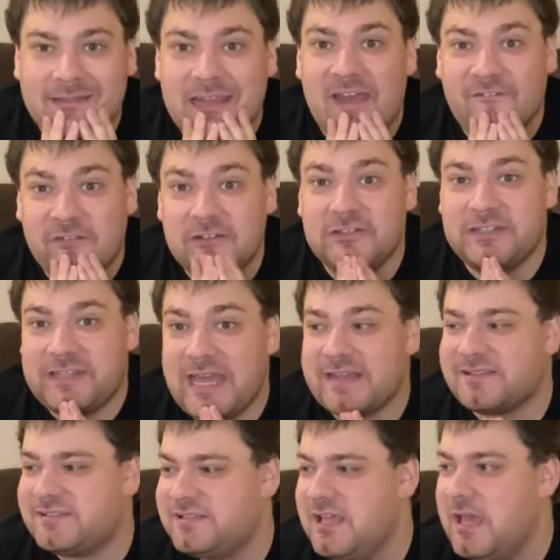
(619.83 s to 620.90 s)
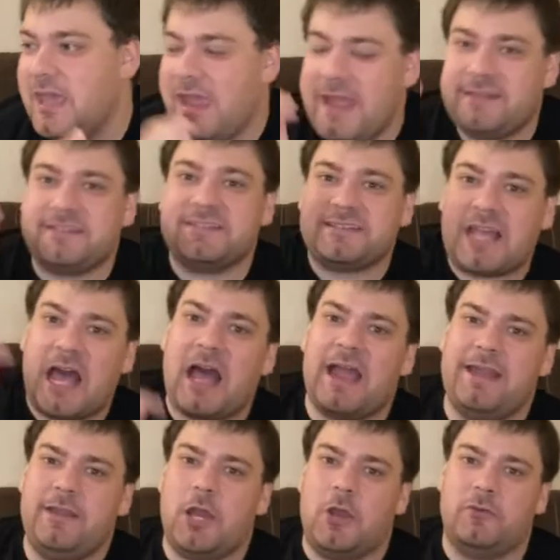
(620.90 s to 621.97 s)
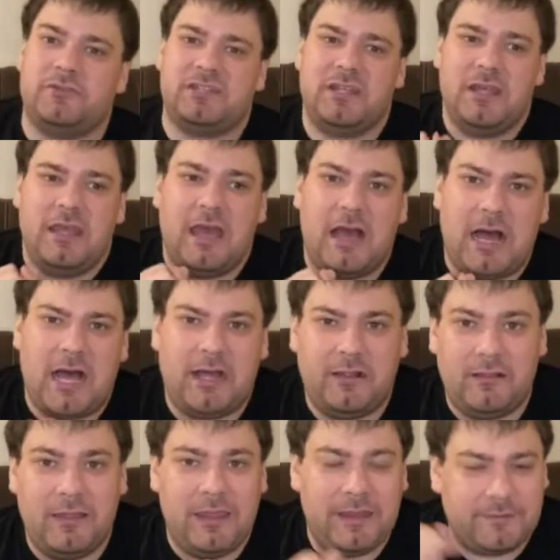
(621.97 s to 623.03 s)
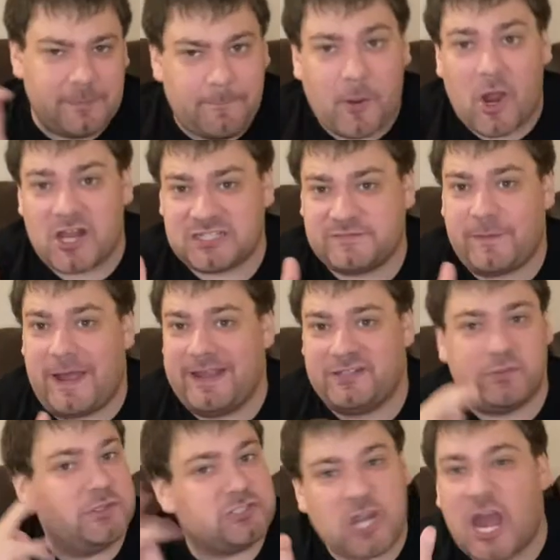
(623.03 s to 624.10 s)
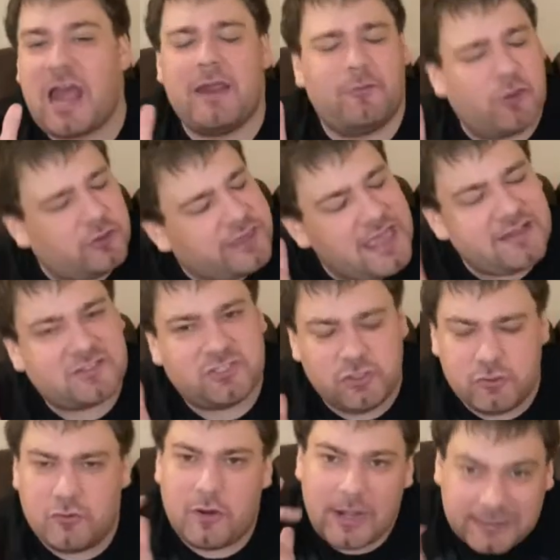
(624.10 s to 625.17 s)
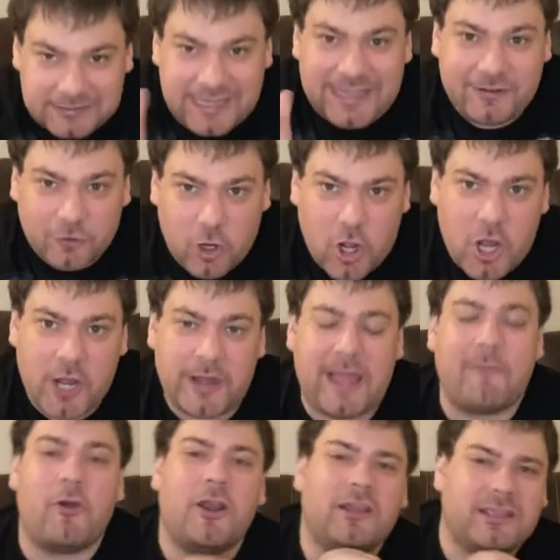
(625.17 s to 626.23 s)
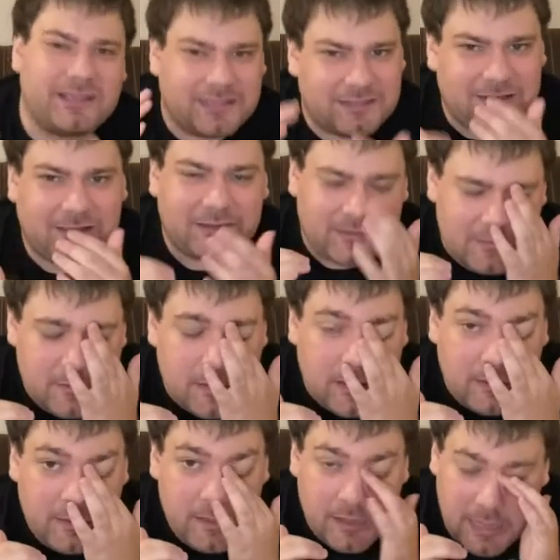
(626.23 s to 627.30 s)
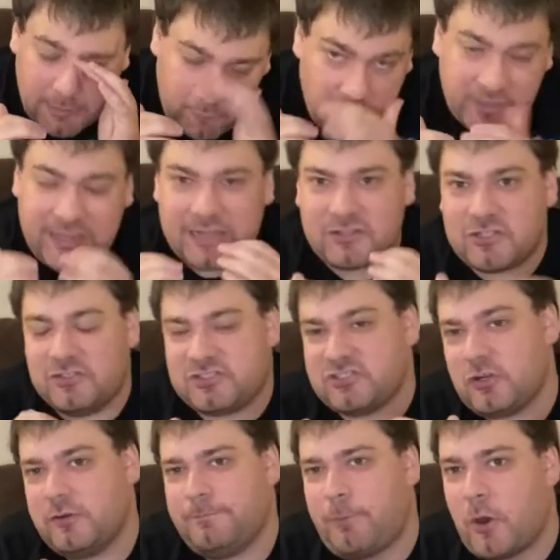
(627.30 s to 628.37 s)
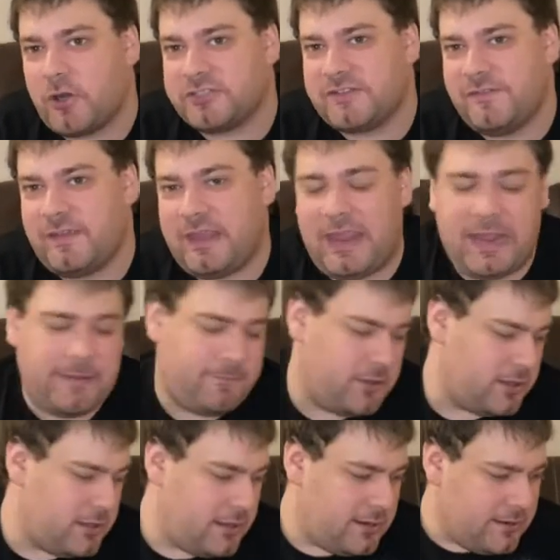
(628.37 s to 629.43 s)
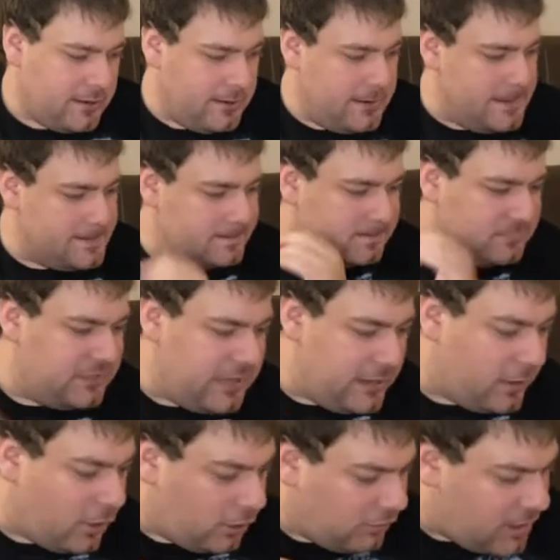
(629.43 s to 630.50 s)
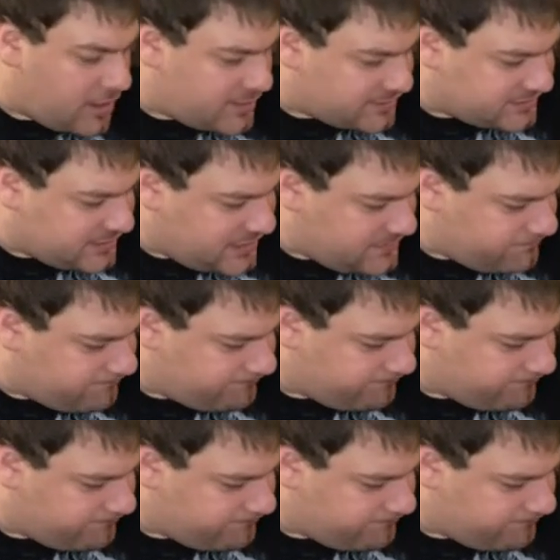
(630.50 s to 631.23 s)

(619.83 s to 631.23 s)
definitely hits its high note in the boss fights, which I will get to later on. I want to get to certain parts of the game. In all honesty,